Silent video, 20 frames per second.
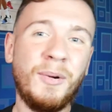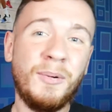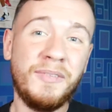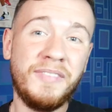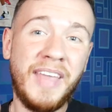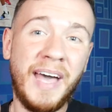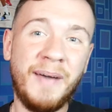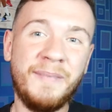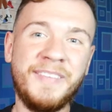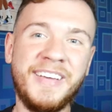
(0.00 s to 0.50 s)

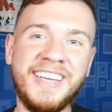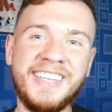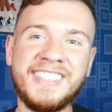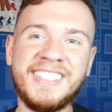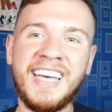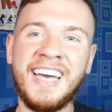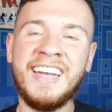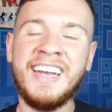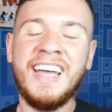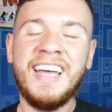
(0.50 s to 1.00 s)
With that being
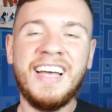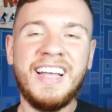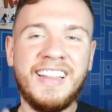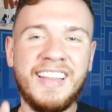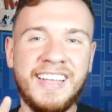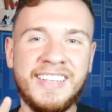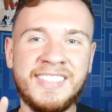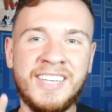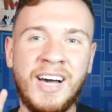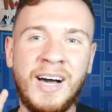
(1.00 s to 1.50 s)
said,
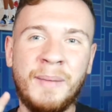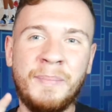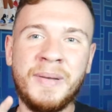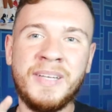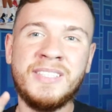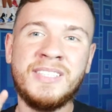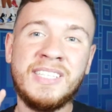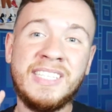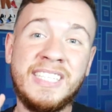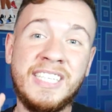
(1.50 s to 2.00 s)
let's hop
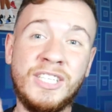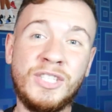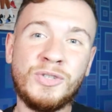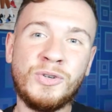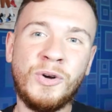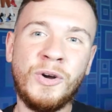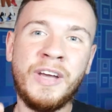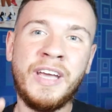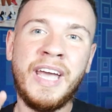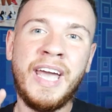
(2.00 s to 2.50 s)
into
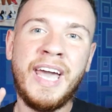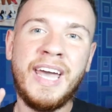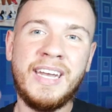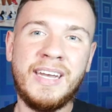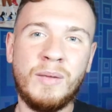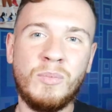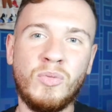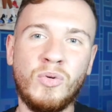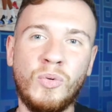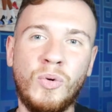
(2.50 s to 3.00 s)
Detroit
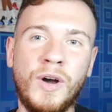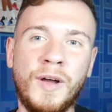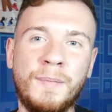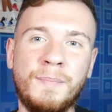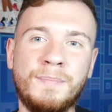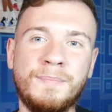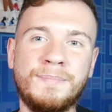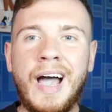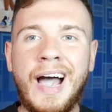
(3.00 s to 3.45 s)
at number one.